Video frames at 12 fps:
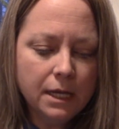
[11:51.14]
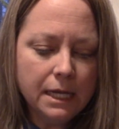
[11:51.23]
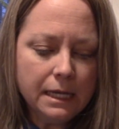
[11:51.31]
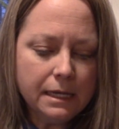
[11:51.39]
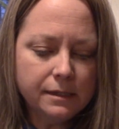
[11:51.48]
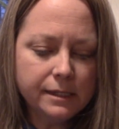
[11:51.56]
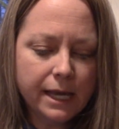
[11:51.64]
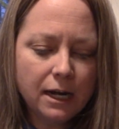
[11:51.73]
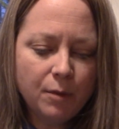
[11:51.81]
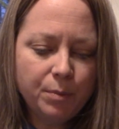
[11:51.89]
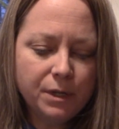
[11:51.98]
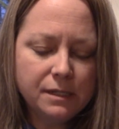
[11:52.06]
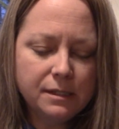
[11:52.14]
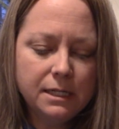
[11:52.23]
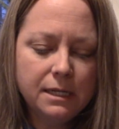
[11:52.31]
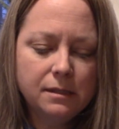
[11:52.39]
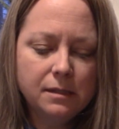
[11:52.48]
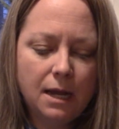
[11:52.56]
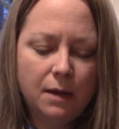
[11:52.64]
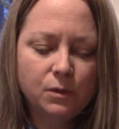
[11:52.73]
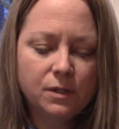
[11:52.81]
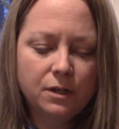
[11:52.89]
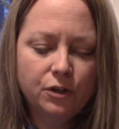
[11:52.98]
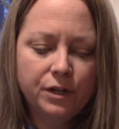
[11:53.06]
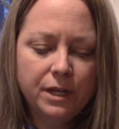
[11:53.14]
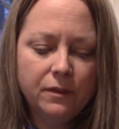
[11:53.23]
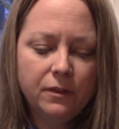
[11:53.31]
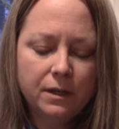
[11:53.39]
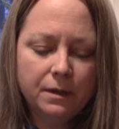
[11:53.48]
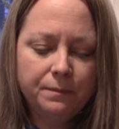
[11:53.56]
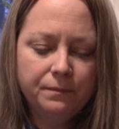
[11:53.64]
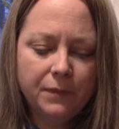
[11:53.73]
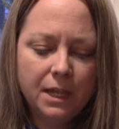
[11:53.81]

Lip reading: He sat up on his knees and I was underneath him.